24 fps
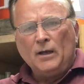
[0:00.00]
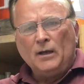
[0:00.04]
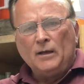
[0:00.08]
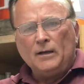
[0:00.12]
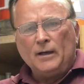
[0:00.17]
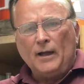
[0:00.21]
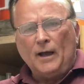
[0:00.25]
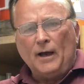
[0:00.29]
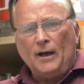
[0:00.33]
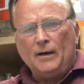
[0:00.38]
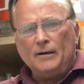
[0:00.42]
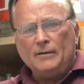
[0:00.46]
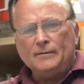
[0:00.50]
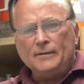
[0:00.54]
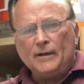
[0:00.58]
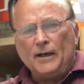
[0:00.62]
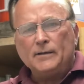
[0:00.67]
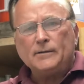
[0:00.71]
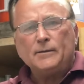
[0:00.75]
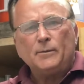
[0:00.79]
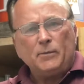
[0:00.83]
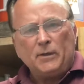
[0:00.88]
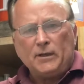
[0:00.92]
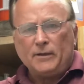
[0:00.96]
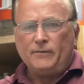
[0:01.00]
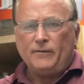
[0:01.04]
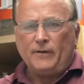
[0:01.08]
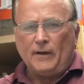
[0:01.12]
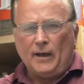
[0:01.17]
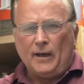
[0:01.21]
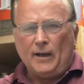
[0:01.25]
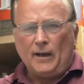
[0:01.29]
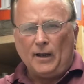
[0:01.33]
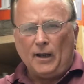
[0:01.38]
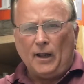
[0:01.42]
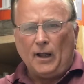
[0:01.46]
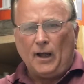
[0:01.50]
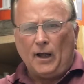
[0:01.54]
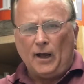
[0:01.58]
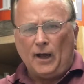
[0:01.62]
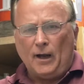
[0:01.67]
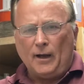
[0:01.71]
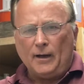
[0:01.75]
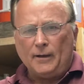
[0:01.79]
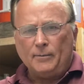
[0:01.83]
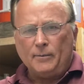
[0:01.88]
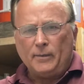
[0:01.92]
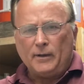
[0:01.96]
Now, that's a big fat
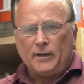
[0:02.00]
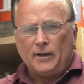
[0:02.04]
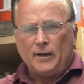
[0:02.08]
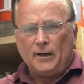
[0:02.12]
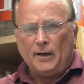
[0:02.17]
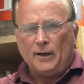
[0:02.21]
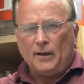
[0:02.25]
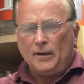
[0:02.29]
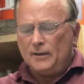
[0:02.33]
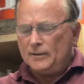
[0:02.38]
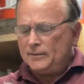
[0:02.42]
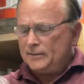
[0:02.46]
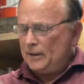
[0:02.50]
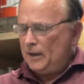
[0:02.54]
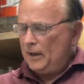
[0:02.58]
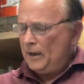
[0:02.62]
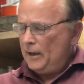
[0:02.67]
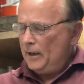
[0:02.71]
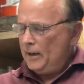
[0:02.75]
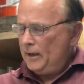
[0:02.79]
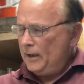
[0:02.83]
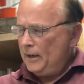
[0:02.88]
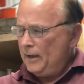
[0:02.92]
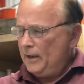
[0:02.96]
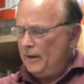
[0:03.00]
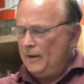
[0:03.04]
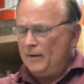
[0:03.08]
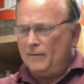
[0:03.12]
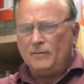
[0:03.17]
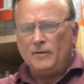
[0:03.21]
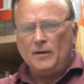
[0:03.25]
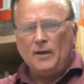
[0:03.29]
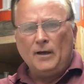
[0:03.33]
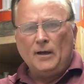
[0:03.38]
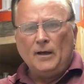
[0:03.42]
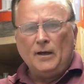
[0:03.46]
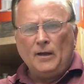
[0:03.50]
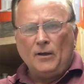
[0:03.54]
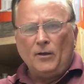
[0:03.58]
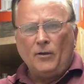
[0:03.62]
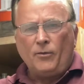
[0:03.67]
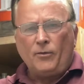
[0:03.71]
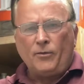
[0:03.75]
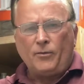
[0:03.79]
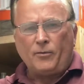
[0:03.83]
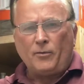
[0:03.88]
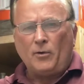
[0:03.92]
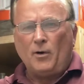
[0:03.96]
lie, because I have
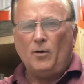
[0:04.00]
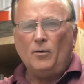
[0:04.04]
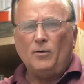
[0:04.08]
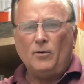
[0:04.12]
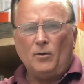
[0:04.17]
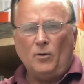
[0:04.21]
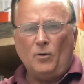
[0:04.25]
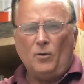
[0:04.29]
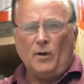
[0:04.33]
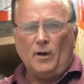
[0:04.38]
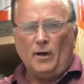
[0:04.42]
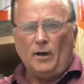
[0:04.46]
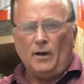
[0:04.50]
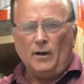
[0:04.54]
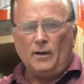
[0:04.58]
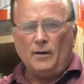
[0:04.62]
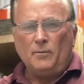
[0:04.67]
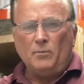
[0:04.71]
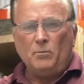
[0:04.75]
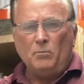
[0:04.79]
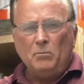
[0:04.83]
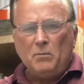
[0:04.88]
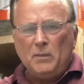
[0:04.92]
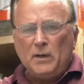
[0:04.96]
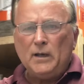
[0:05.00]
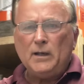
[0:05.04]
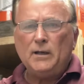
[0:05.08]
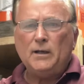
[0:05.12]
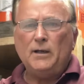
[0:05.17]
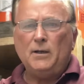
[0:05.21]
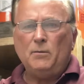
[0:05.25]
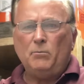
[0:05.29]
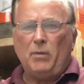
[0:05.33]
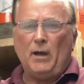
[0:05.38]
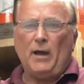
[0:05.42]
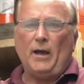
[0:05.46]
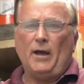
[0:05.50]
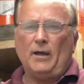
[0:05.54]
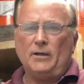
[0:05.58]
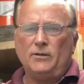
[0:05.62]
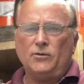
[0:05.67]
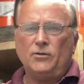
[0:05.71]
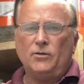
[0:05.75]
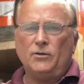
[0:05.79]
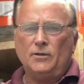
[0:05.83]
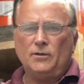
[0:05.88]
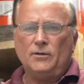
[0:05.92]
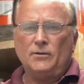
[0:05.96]
thrown away many
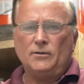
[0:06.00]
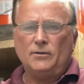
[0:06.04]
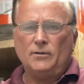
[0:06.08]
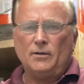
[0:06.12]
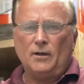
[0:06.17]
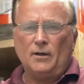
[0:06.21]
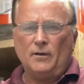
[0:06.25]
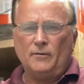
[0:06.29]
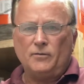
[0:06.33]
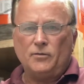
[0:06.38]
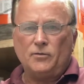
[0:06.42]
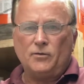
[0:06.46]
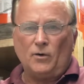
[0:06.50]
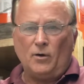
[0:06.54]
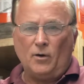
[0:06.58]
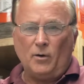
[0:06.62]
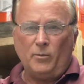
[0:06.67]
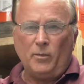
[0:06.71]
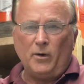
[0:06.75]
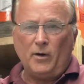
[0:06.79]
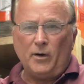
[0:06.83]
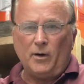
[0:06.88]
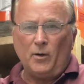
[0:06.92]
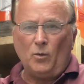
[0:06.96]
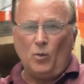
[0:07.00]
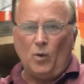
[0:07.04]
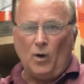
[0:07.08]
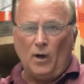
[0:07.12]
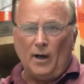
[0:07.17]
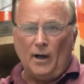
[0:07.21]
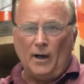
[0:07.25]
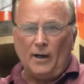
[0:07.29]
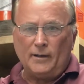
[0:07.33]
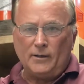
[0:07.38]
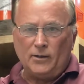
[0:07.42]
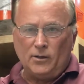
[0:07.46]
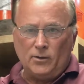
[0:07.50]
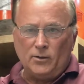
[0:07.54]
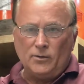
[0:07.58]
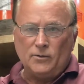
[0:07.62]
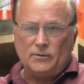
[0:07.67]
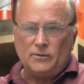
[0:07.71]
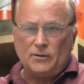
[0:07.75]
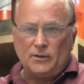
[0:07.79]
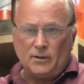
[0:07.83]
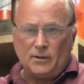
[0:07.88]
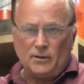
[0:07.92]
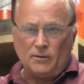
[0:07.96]
batches of strawberry wine
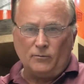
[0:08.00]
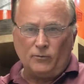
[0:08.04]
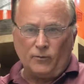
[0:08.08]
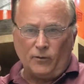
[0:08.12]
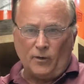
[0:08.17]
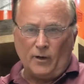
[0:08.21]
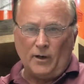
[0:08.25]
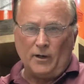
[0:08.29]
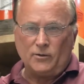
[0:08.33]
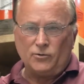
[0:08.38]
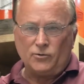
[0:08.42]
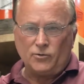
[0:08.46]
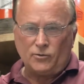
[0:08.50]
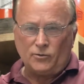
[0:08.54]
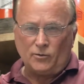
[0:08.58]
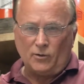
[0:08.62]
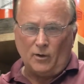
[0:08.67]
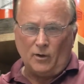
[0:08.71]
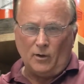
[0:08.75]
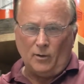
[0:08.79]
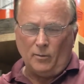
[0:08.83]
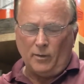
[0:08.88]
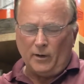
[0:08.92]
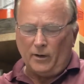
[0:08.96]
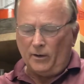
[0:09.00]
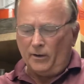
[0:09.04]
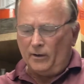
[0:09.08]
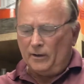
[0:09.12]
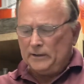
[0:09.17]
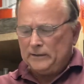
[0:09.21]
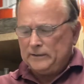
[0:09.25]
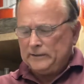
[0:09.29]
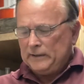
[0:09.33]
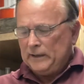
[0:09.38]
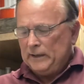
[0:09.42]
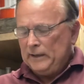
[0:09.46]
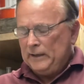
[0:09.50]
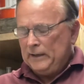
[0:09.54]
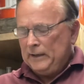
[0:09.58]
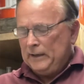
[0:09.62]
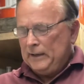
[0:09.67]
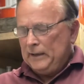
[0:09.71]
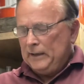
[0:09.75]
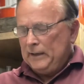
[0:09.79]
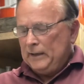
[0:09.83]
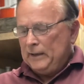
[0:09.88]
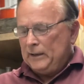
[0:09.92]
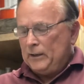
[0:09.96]
using fresh strawberries.
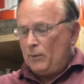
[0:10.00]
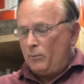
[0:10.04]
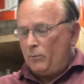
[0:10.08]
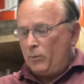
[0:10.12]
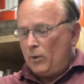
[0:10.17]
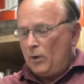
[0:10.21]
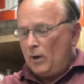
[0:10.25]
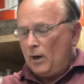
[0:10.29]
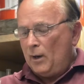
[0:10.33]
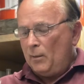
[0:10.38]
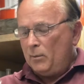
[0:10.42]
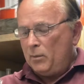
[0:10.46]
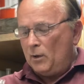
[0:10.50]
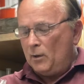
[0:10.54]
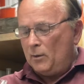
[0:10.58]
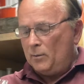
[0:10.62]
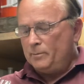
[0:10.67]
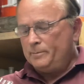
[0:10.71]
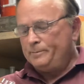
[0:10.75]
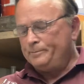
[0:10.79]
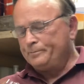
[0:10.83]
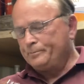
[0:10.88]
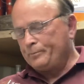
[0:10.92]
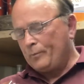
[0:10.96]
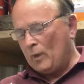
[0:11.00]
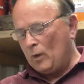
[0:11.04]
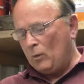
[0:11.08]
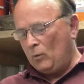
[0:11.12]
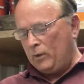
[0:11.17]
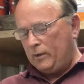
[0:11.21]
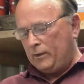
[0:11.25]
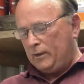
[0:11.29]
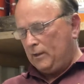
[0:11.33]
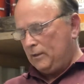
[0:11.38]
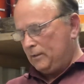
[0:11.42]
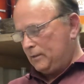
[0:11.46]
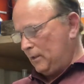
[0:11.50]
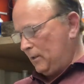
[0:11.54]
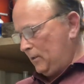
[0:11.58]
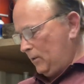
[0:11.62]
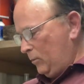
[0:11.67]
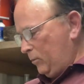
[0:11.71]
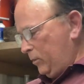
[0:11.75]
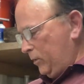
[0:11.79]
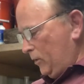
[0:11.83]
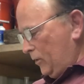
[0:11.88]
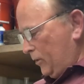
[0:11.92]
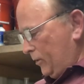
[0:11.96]
The problem with these little
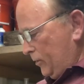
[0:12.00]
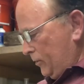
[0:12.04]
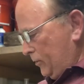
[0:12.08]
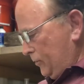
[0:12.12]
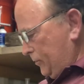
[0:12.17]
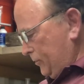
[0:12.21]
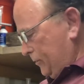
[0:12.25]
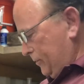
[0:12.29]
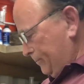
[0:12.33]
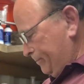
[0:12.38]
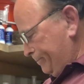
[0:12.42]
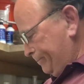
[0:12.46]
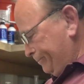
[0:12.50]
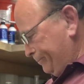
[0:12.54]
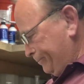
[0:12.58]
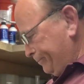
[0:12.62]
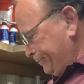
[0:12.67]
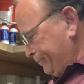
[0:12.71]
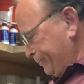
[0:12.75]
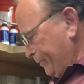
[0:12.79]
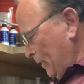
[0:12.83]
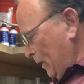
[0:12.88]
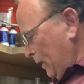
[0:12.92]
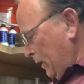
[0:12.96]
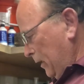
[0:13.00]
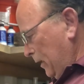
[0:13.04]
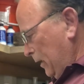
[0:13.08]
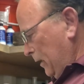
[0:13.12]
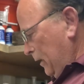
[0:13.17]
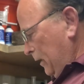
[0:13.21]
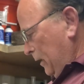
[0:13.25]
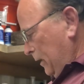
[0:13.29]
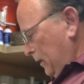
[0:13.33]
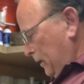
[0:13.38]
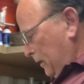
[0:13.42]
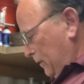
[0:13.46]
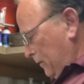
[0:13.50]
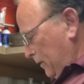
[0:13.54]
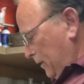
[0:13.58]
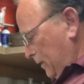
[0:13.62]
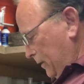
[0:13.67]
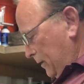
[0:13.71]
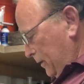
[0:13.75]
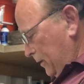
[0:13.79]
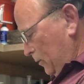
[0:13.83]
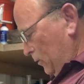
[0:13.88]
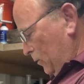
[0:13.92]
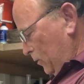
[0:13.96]
boogers, if I
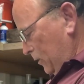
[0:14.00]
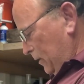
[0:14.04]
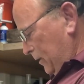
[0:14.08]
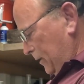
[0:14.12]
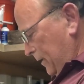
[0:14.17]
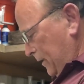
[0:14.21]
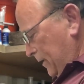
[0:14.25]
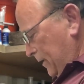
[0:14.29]
get one